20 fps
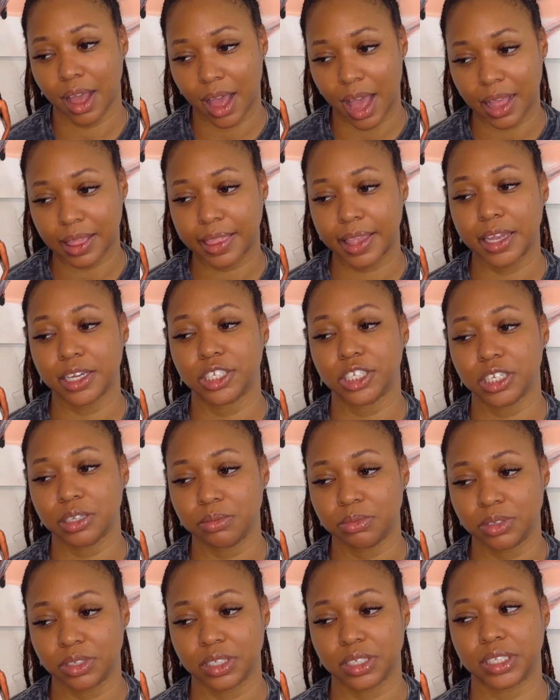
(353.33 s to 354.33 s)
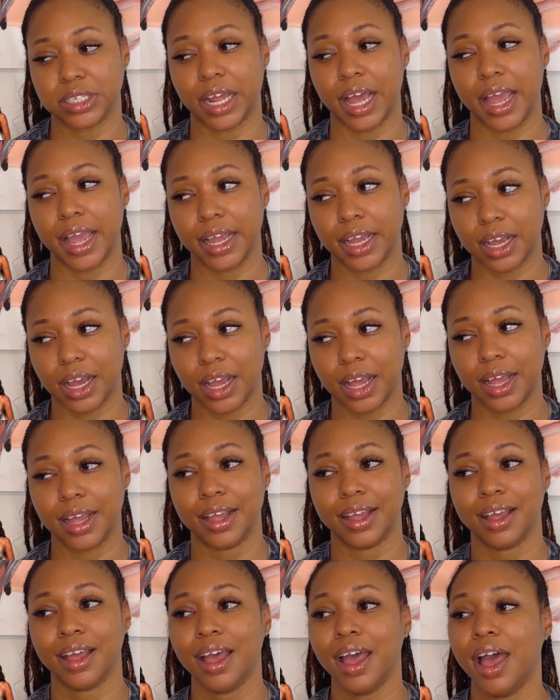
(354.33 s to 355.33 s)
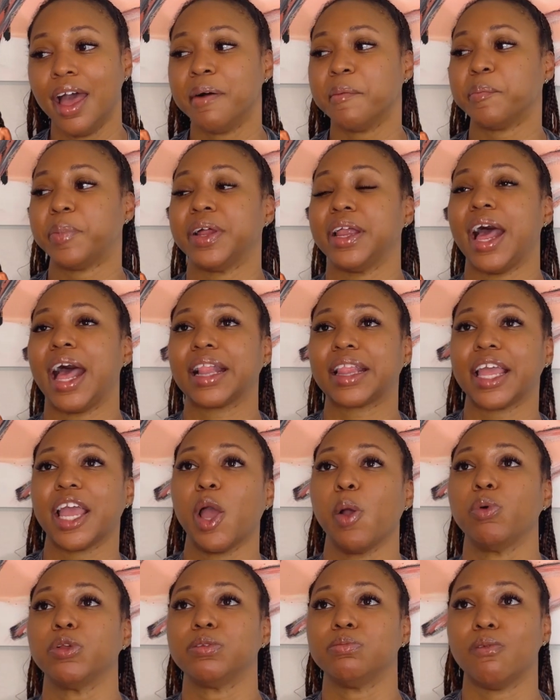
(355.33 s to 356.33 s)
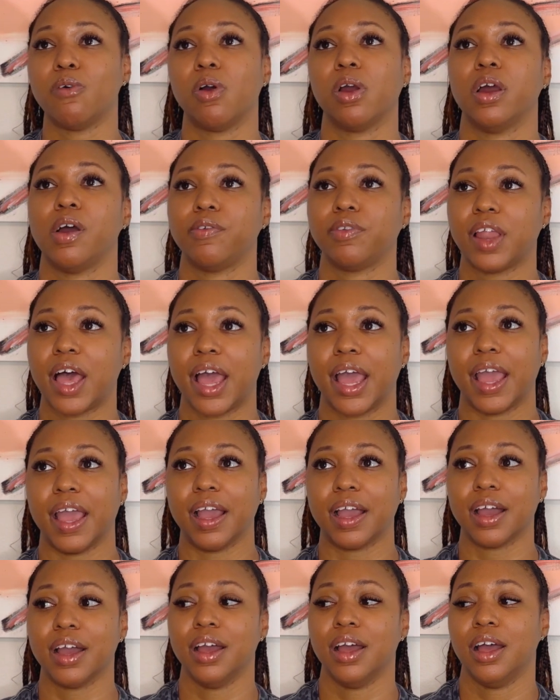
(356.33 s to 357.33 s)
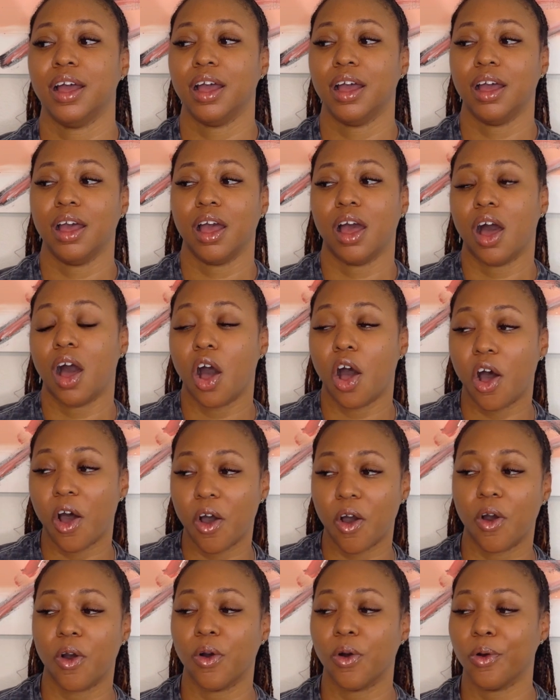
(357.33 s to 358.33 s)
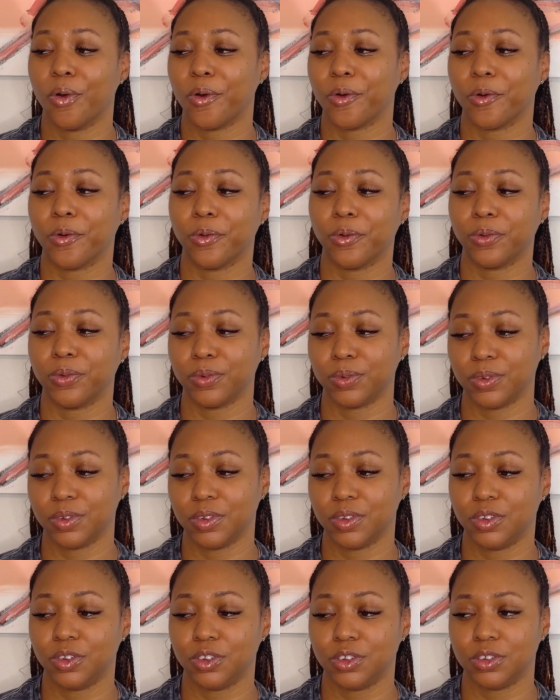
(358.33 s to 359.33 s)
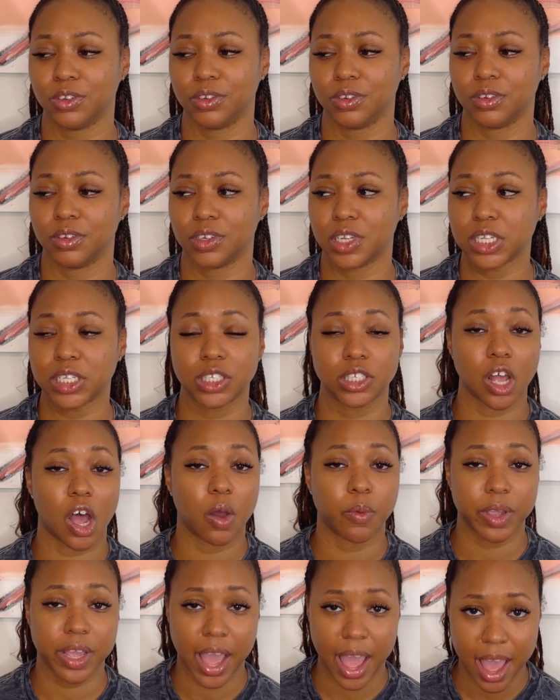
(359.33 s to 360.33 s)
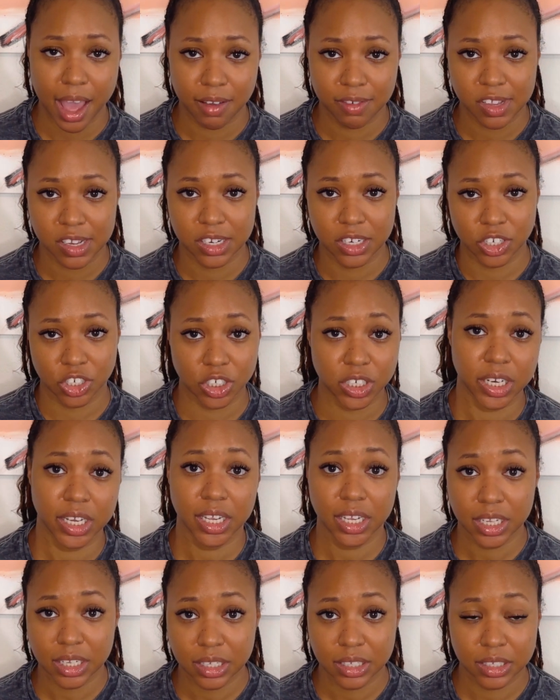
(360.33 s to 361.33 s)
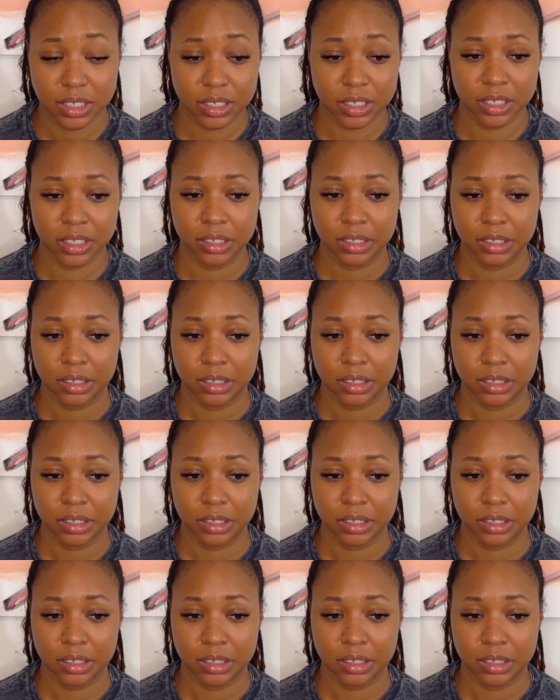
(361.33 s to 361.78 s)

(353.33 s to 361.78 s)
I think she was just like, but I think it was more of like, "Oh, this is all we having is cheese."